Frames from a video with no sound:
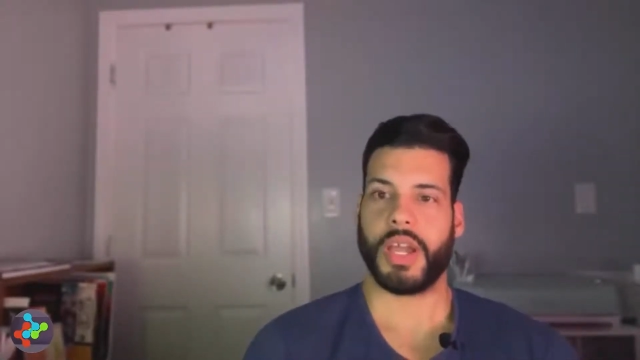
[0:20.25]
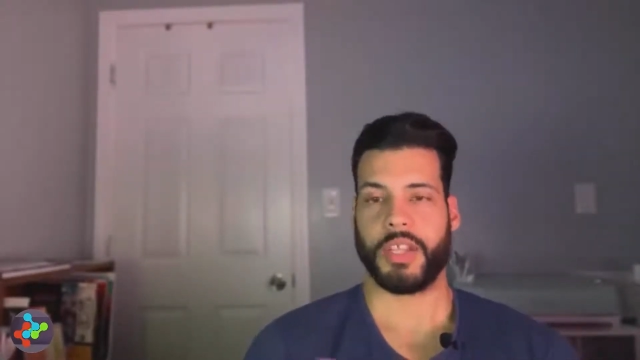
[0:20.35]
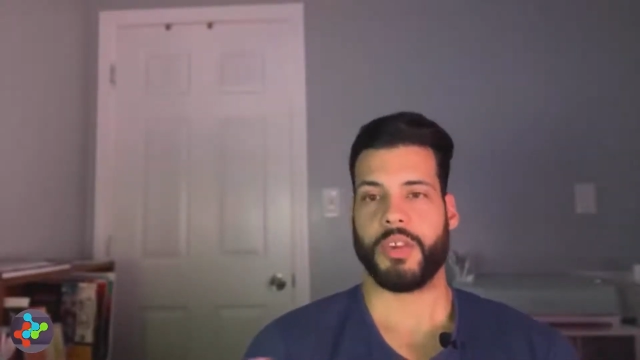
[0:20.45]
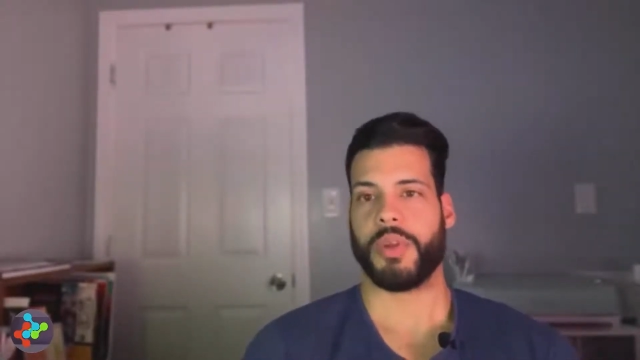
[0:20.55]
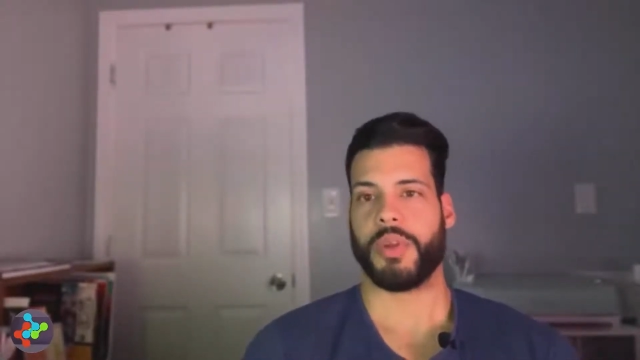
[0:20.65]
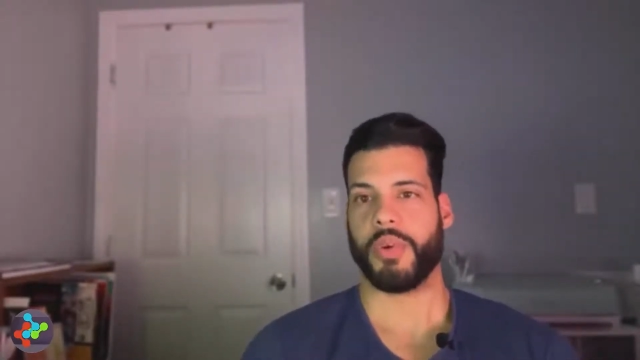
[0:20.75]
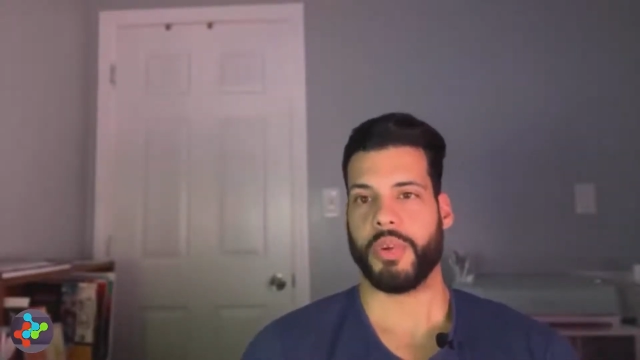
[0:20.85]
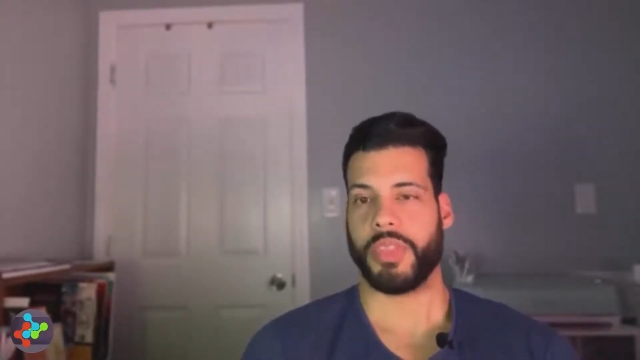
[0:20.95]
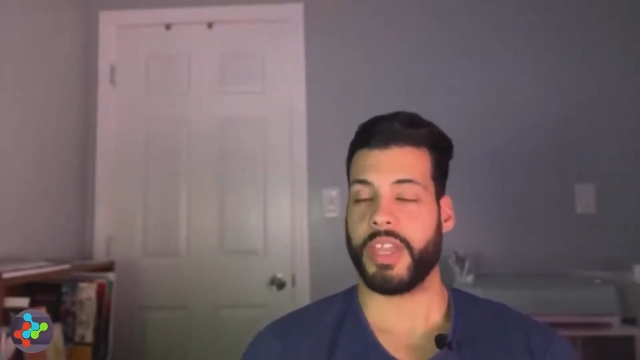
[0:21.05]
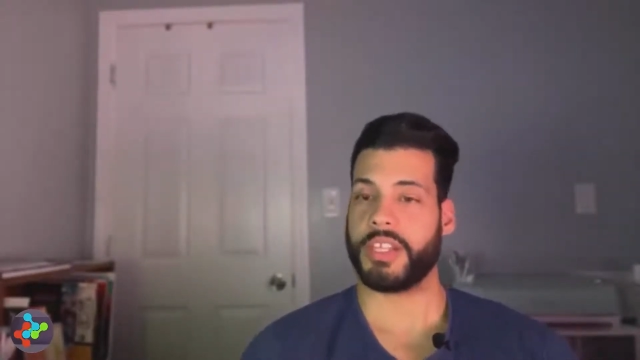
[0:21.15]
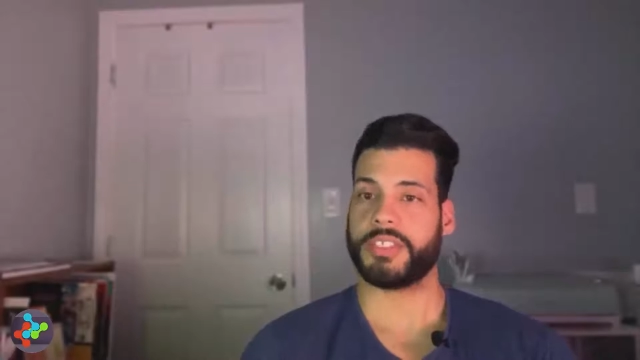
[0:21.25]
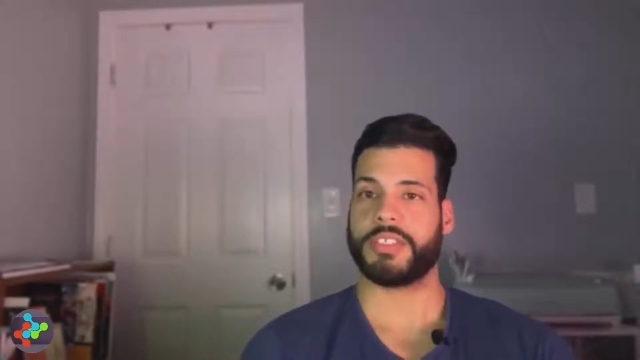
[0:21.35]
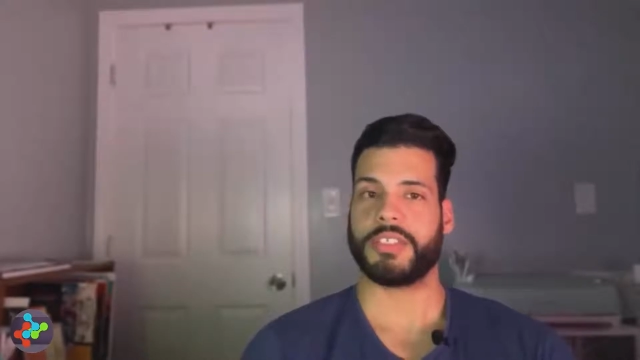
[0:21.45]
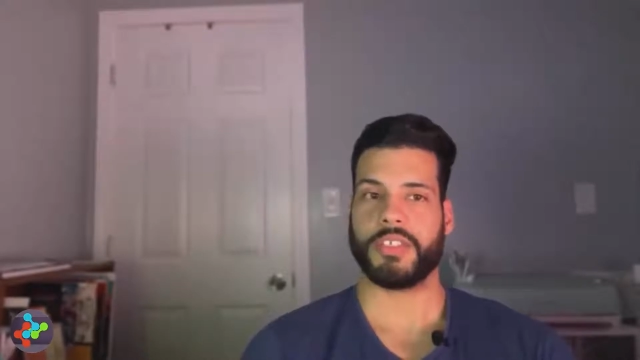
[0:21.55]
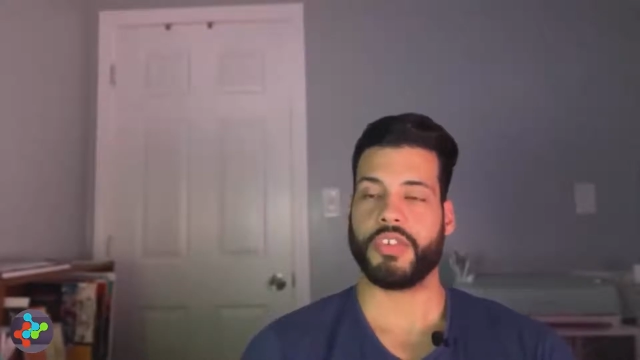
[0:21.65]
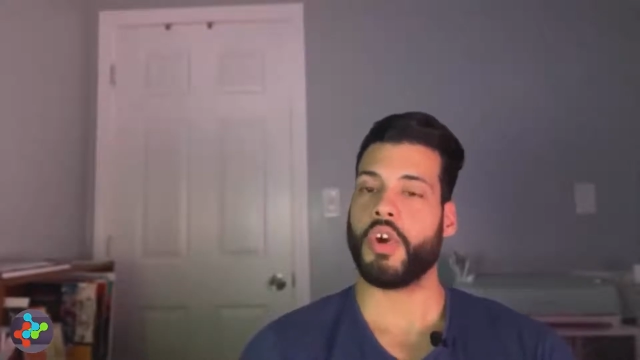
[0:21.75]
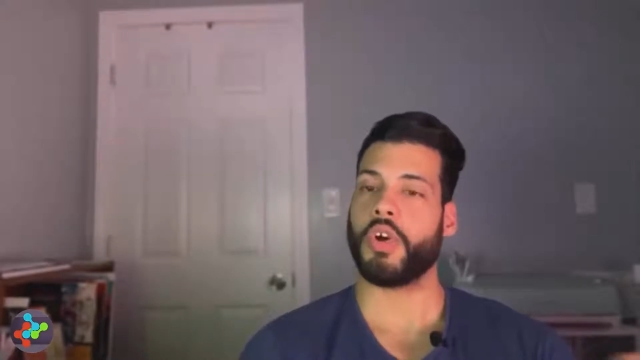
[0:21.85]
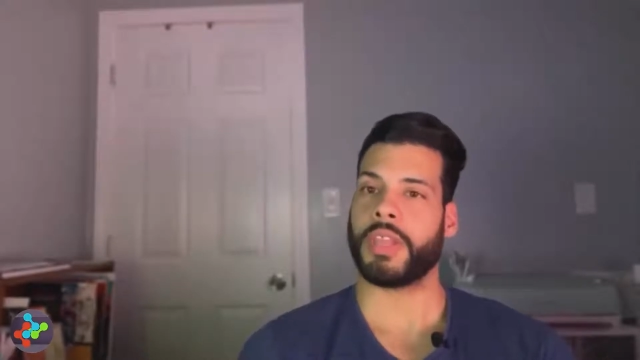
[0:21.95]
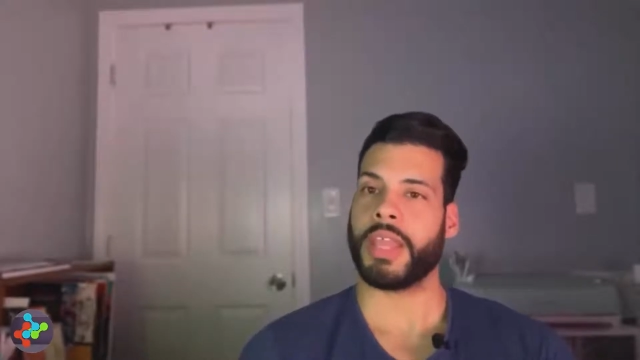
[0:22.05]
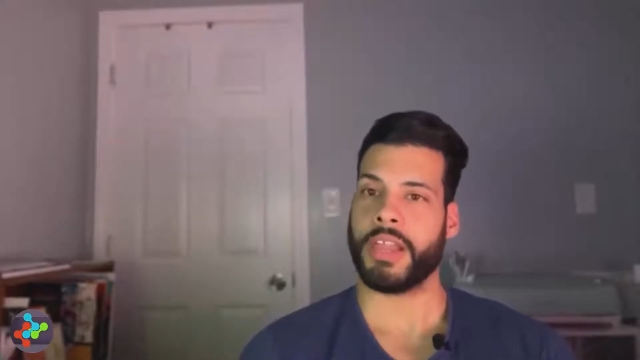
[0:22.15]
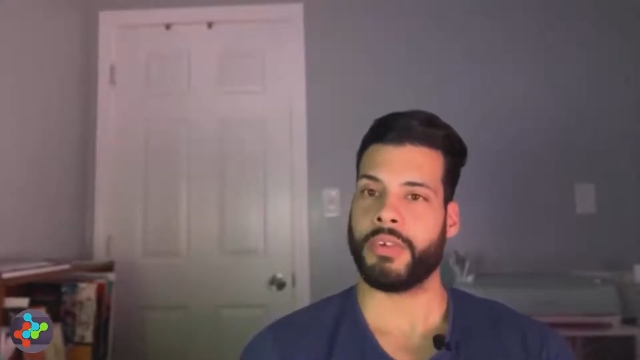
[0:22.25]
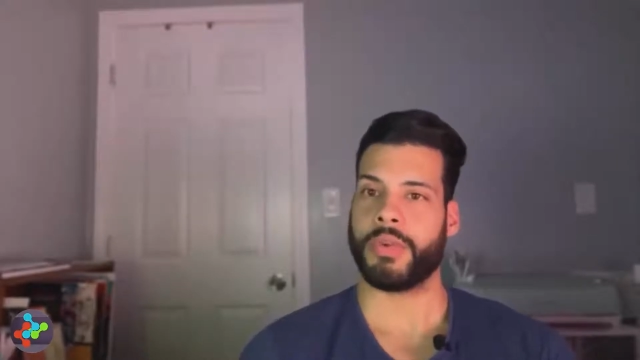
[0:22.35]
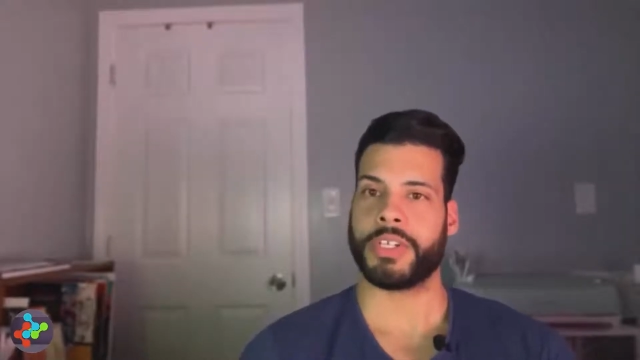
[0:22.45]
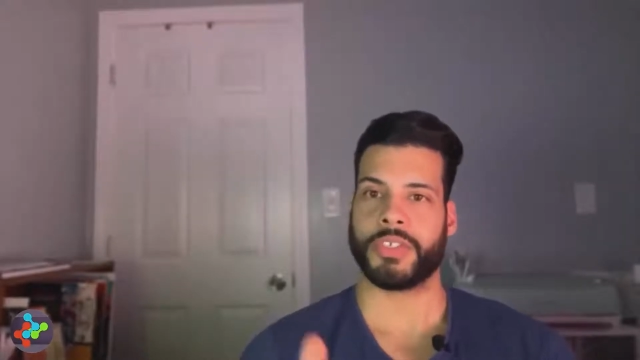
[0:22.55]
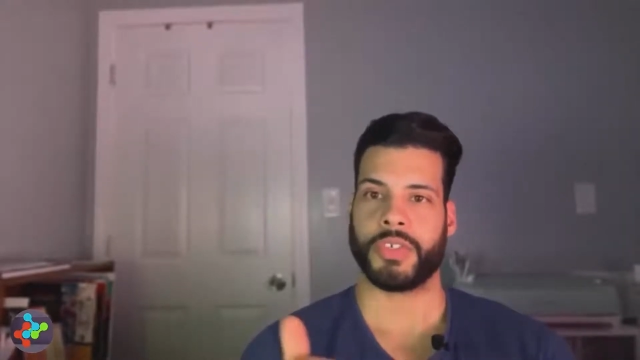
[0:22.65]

a little bit of more things, the language,